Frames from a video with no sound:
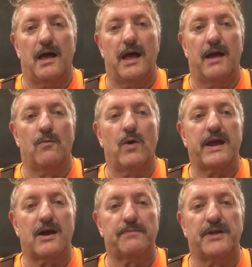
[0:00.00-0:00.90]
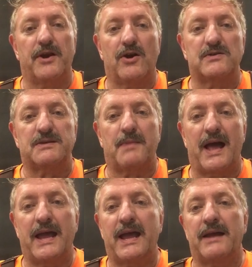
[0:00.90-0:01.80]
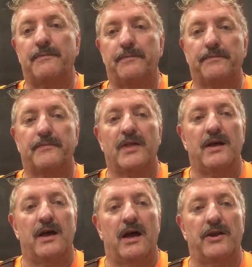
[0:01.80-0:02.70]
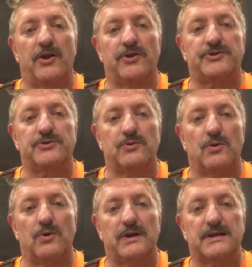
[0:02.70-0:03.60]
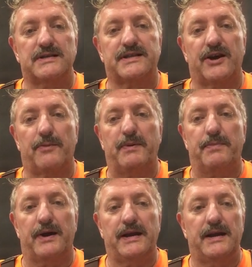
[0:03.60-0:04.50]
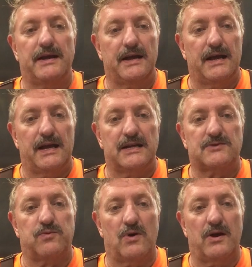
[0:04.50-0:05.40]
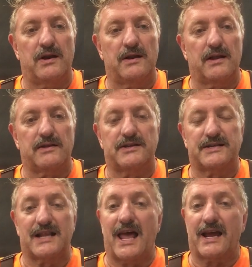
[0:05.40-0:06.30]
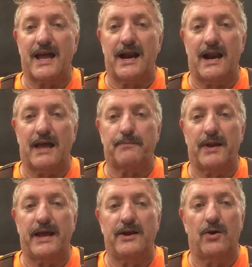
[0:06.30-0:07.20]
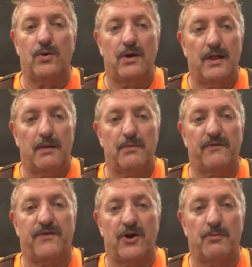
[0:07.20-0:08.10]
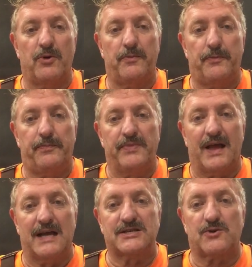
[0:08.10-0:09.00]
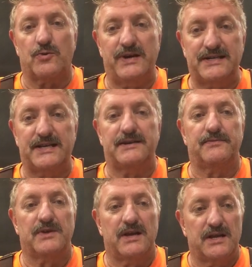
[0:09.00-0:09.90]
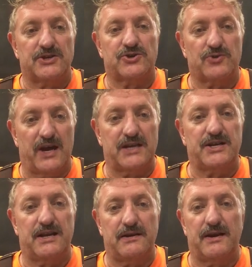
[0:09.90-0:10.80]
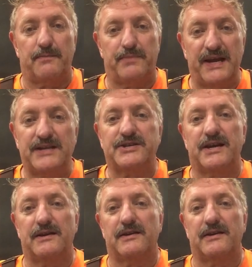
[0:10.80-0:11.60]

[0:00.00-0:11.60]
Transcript: and wake up the nerves in my hand. Another tool is therapy putty. It's one that's kind of like Play-Doh, but firmer. I squeeze it, stretch it, and pinch it